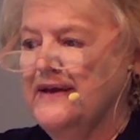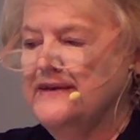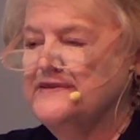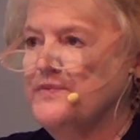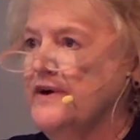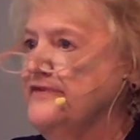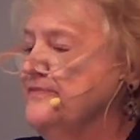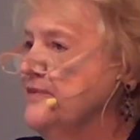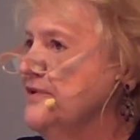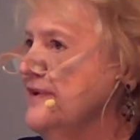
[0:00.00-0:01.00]
His wife
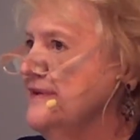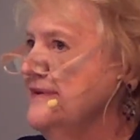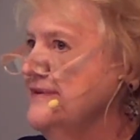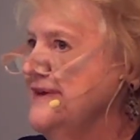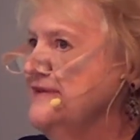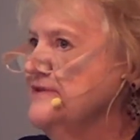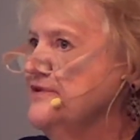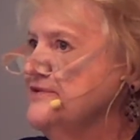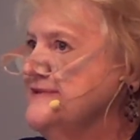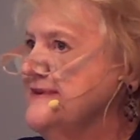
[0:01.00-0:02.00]
Myrtle healed
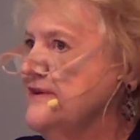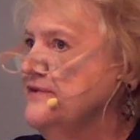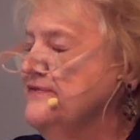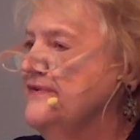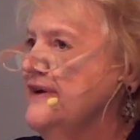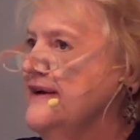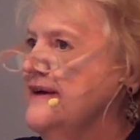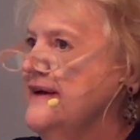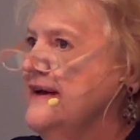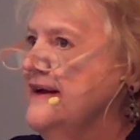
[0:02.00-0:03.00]
herself
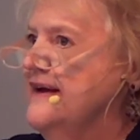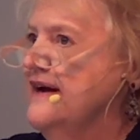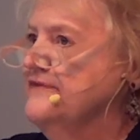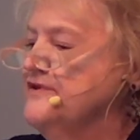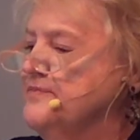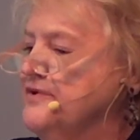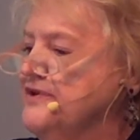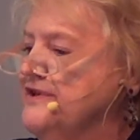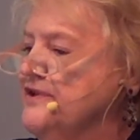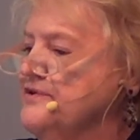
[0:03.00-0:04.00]
of
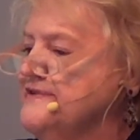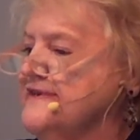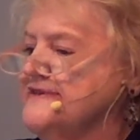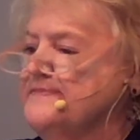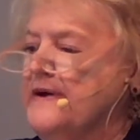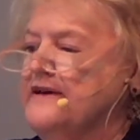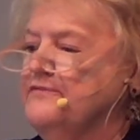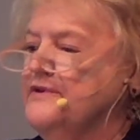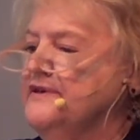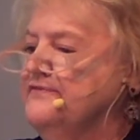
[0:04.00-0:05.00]
tuberculosis
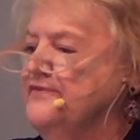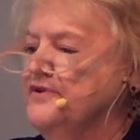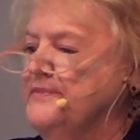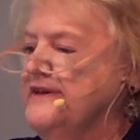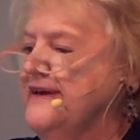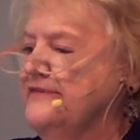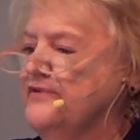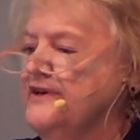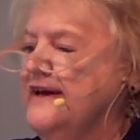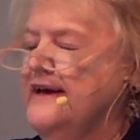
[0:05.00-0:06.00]
by reaffirming
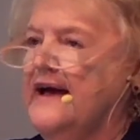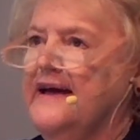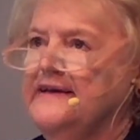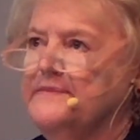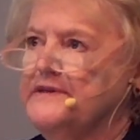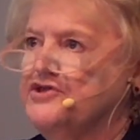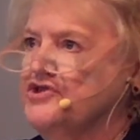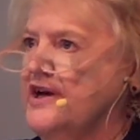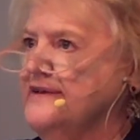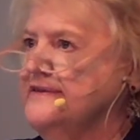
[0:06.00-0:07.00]
every day, I am a
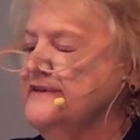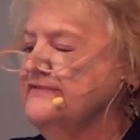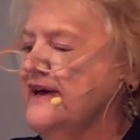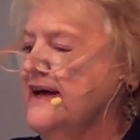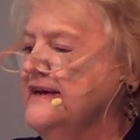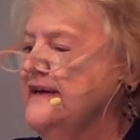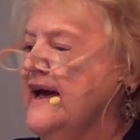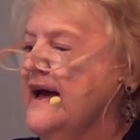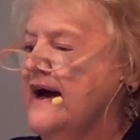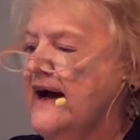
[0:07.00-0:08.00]
child of God.
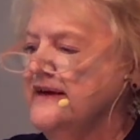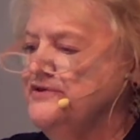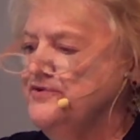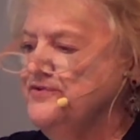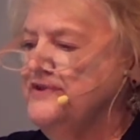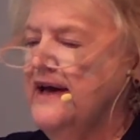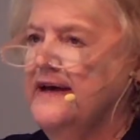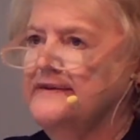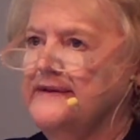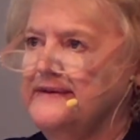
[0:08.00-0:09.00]
I do
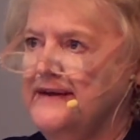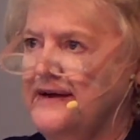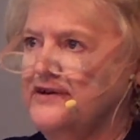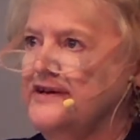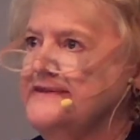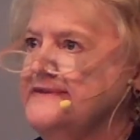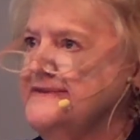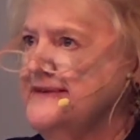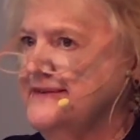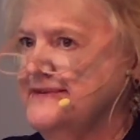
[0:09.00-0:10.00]
not inherit
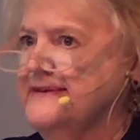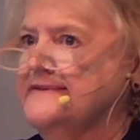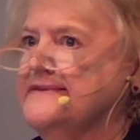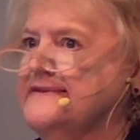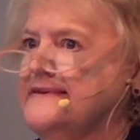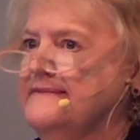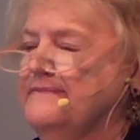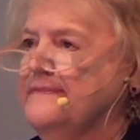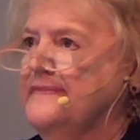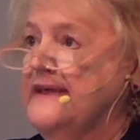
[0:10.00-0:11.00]
sickness.
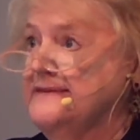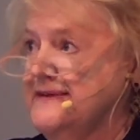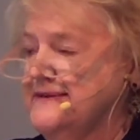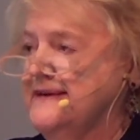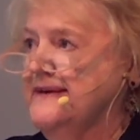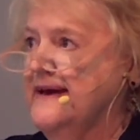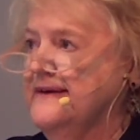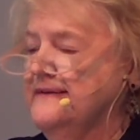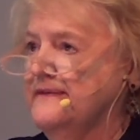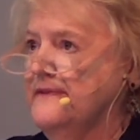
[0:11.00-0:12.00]
That's a
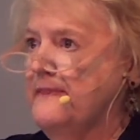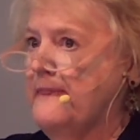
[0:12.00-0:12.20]
denial.